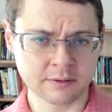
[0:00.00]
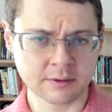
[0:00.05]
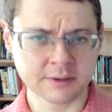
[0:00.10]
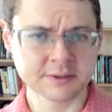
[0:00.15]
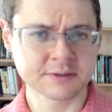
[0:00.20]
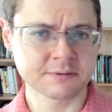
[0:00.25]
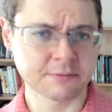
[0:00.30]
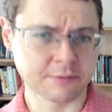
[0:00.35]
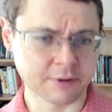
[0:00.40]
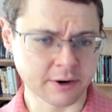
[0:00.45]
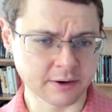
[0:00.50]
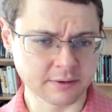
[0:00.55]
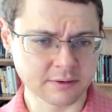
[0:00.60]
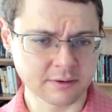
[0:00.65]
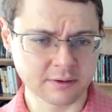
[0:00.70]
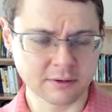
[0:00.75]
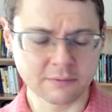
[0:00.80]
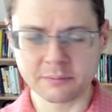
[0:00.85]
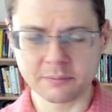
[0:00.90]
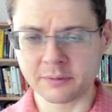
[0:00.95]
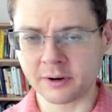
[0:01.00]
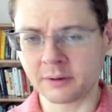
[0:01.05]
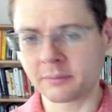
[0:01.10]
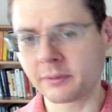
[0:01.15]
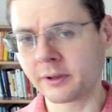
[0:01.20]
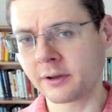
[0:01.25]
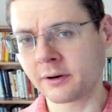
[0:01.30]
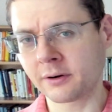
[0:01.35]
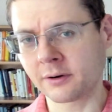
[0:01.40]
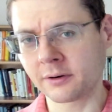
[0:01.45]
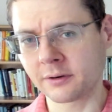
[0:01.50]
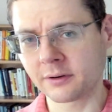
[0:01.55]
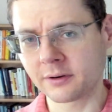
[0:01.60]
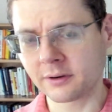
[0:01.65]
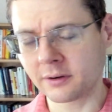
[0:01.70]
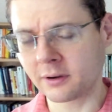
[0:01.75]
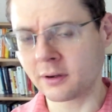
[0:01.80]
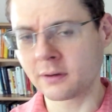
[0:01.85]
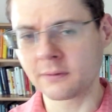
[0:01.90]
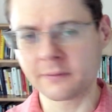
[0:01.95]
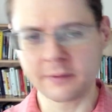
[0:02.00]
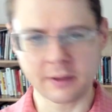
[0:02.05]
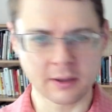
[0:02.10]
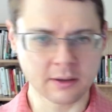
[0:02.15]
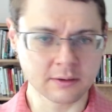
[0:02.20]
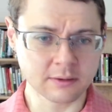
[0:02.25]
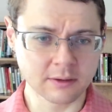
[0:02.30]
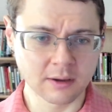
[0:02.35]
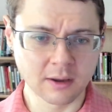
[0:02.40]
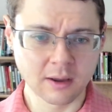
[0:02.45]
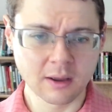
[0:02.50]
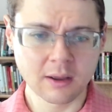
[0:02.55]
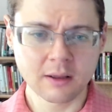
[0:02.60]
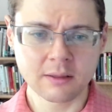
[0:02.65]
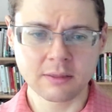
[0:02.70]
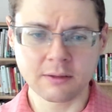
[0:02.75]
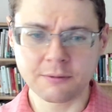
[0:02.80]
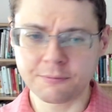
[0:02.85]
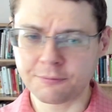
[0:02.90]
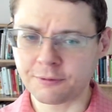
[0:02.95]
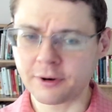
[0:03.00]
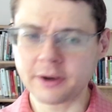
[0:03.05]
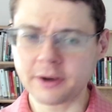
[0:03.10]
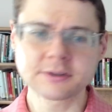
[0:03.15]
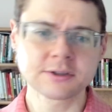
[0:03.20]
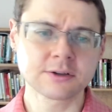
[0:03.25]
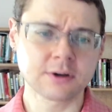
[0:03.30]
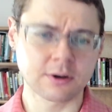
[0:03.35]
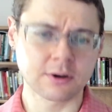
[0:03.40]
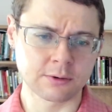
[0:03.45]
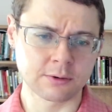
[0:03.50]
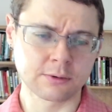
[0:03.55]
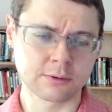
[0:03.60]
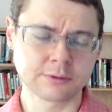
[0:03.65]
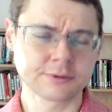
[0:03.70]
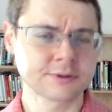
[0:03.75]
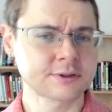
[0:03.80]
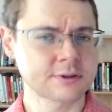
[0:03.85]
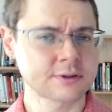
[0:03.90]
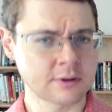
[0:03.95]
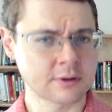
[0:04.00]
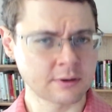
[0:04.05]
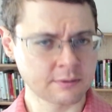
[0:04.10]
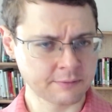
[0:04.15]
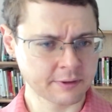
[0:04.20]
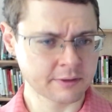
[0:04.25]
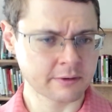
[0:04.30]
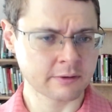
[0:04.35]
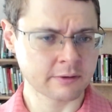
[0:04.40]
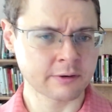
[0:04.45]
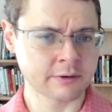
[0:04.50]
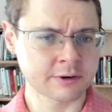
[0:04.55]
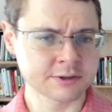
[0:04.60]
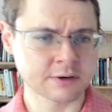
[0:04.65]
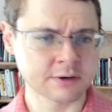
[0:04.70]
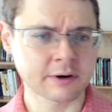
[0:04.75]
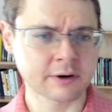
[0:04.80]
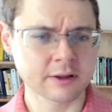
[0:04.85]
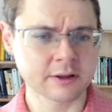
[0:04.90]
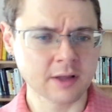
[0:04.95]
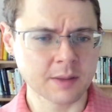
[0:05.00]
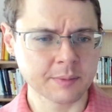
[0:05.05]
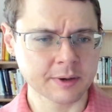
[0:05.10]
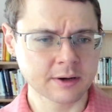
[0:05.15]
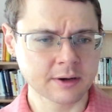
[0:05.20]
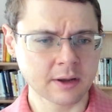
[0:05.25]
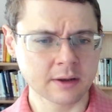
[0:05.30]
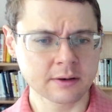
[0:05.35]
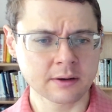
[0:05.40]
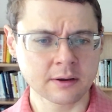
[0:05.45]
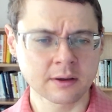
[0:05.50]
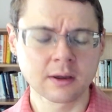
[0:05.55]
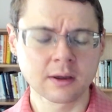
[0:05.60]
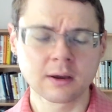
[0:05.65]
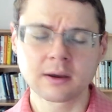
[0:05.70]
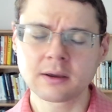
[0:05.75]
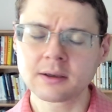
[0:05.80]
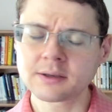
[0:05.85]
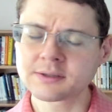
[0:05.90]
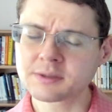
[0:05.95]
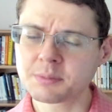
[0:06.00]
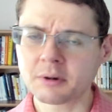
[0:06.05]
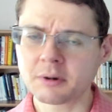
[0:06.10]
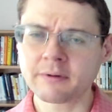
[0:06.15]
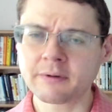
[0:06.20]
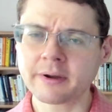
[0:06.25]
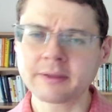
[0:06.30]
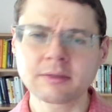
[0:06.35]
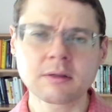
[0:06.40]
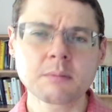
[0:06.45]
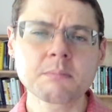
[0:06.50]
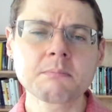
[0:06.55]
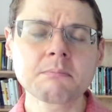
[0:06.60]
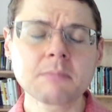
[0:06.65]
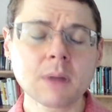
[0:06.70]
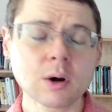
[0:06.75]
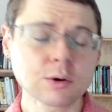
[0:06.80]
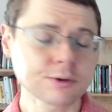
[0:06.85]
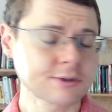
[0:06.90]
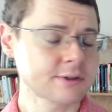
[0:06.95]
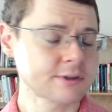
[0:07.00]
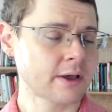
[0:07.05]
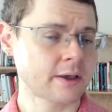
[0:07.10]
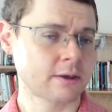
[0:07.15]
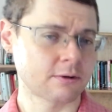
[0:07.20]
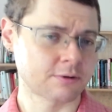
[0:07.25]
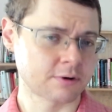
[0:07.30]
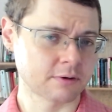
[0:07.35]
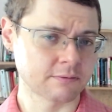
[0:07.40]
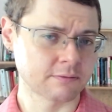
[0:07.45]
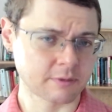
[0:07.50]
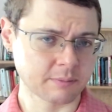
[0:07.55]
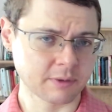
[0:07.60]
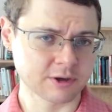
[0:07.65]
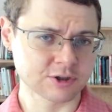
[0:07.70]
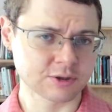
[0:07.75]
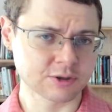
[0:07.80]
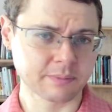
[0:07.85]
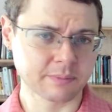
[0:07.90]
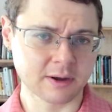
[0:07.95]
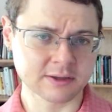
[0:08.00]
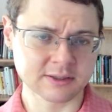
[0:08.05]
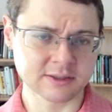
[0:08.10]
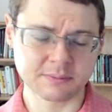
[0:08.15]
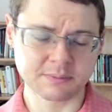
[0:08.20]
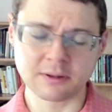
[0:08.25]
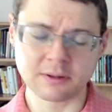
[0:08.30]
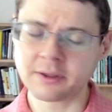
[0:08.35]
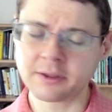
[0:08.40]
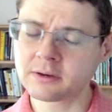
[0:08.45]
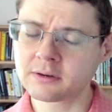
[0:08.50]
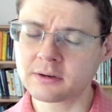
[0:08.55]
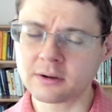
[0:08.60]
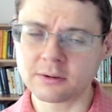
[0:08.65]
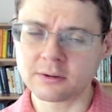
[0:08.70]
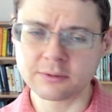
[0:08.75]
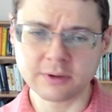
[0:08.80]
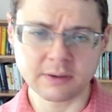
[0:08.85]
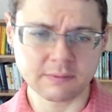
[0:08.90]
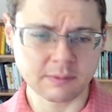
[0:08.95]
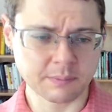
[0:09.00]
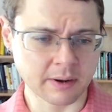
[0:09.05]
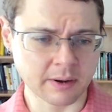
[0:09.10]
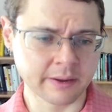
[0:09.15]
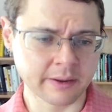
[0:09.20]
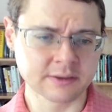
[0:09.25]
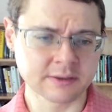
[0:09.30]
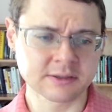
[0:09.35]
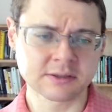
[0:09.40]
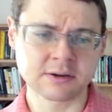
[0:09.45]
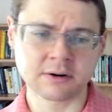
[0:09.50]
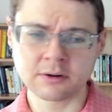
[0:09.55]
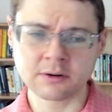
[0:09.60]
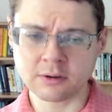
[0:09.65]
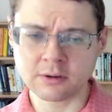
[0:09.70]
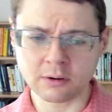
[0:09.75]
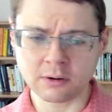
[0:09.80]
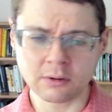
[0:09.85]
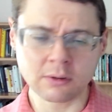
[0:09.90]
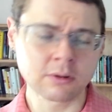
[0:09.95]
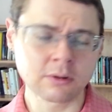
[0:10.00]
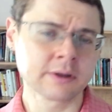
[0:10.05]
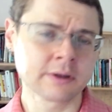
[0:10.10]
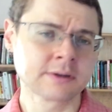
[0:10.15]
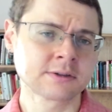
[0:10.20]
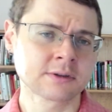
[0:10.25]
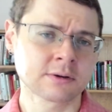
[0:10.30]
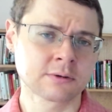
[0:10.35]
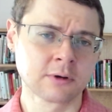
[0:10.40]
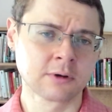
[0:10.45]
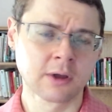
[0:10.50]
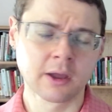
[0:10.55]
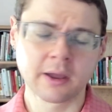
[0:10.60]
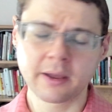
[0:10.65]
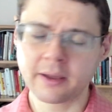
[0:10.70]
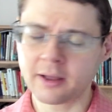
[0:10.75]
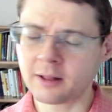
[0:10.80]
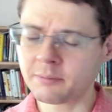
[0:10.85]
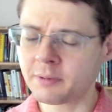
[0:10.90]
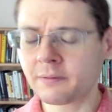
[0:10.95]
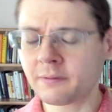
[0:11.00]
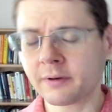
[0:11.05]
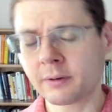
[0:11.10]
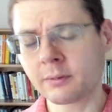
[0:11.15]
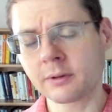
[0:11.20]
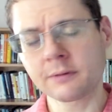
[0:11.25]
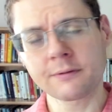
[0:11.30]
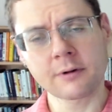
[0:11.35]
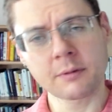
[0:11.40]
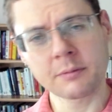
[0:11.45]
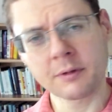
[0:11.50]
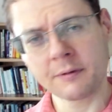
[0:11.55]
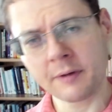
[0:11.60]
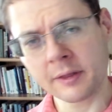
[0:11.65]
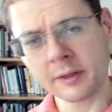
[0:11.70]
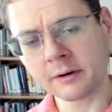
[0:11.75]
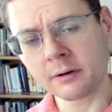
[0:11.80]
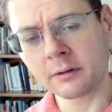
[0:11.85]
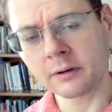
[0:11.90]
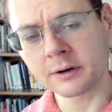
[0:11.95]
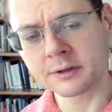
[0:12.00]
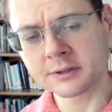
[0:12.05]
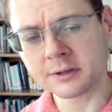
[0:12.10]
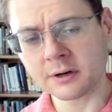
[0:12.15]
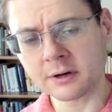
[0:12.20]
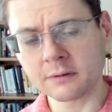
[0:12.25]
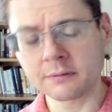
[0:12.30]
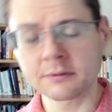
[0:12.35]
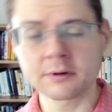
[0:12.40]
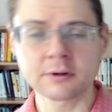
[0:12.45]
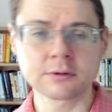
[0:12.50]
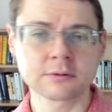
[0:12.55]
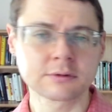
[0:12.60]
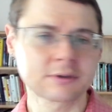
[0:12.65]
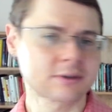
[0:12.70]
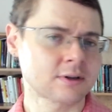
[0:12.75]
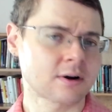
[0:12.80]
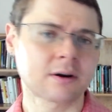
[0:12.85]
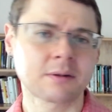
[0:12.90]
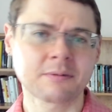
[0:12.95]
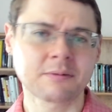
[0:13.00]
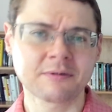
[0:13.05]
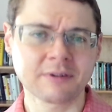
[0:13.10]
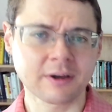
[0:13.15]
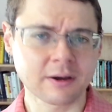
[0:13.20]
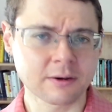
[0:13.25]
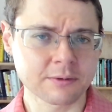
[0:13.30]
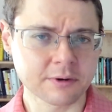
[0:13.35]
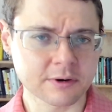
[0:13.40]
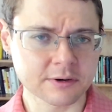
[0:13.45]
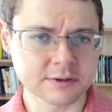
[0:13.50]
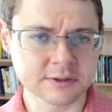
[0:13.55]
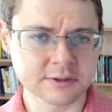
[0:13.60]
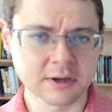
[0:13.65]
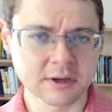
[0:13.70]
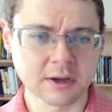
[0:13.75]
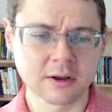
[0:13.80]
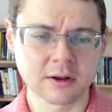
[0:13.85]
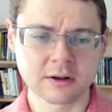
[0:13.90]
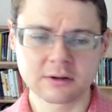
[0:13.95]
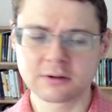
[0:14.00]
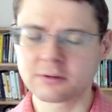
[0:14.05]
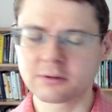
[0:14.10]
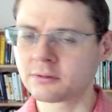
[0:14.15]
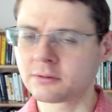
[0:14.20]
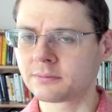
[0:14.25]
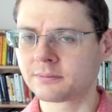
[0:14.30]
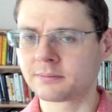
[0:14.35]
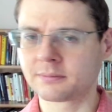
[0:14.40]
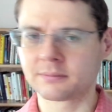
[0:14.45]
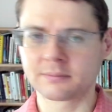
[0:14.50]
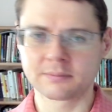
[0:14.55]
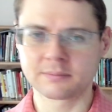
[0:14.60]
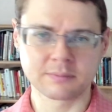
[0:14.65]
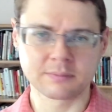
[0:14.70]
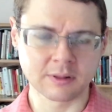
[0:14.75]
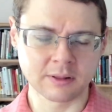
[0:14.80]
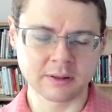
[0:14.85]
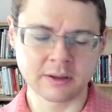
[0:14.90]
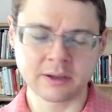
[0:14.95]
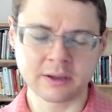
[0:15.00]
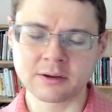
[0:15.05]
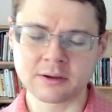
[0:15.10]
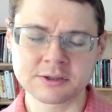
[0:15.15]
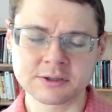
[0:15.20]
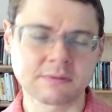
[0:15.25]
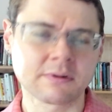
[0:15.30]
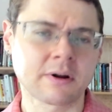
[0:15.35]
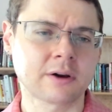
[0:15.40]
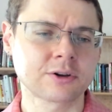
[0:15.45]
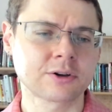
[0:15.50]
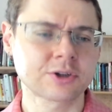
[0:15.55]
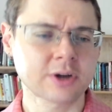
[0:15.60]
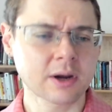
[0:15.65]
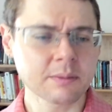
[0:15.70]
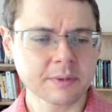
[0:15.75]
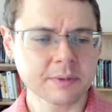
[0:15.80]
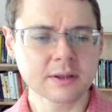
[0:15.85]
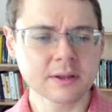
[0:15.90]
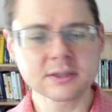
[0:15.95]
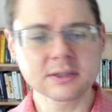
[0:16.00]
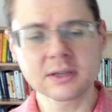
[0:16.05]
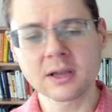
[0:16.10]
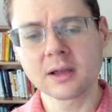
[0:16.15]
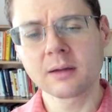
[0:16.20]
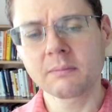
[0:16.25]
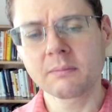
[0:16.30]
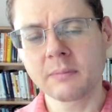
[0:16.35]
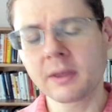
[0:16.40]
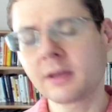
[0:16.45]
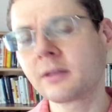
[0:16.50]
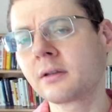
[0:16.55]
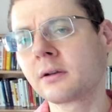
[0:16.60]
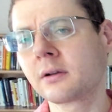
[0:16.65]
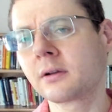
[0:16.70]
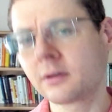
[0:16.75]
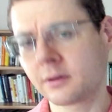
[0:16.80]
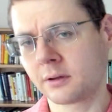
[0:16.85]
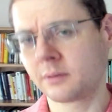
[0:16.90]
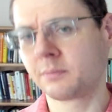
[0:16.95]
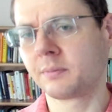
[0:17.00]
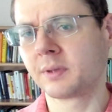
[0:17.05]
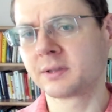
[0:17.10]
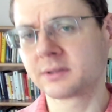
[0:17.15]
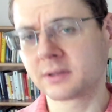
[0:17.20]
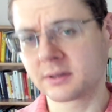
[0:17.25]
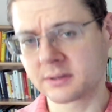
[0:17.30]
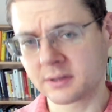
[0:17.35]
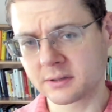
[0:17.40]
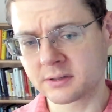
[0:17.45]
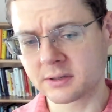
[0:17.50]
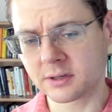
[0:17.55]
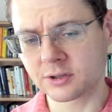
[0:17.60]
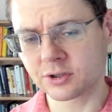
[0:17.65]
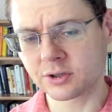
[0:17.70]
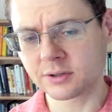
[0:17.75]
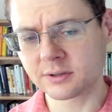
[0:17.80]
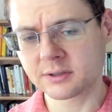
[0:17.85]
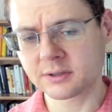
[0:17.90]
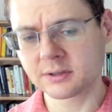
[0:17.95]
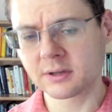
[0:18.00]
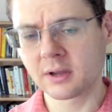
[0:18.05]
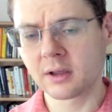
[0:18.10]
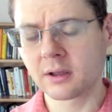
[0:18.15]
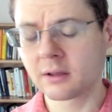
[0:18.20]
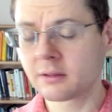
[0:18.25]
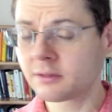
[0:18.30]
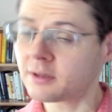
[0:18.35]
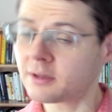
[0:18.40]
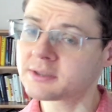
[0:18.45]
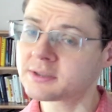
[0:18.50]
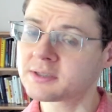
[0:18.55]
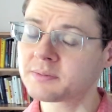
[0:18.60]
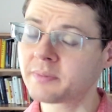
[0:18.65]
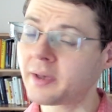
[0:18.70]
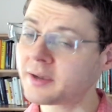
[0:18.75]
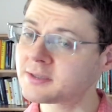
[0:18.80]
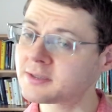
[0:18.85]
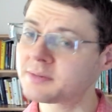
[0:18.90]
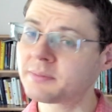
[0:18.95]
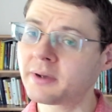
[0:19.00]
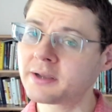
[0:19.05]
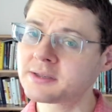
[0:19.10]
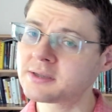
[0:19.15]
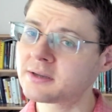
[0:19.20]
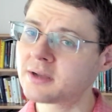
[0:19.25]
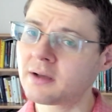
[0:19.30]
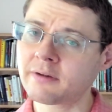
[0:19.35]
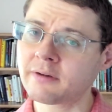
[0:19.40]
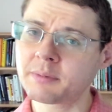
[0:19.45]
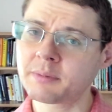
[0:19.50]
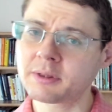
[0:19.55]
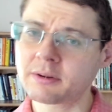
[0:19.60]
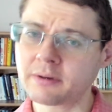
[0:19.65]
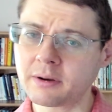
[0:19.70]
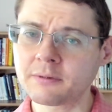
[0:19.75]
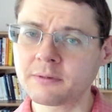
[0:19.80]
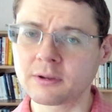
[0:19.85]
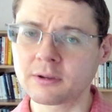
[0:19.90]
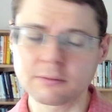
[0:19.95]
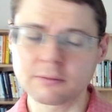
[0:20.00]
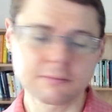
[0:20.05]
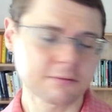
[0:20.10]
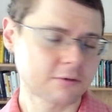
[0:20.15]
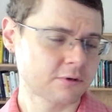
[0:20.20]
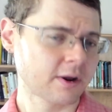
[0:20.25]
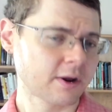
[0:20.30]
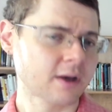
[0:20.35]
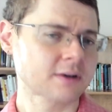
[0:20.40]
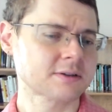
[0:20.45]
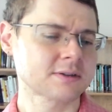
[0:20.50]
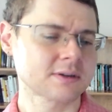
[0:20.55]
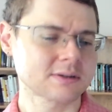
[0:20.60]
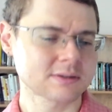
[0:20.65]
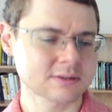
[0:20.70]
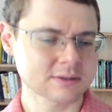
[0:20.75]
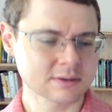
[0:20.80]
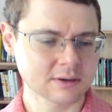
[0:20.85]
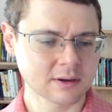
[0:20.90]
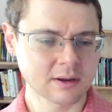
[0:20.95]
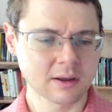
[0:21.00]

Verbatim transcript: That's FRED. You've probably heard of it. The Fed's goals, the Federal Reserve economic data, is to provide the most accurate information possible. They don't have a bias. Their goal is to help everyone from the Federal Reserve to startup founders to the leaders of large companies make good business decisions, thus maximizing government revenue through taxes.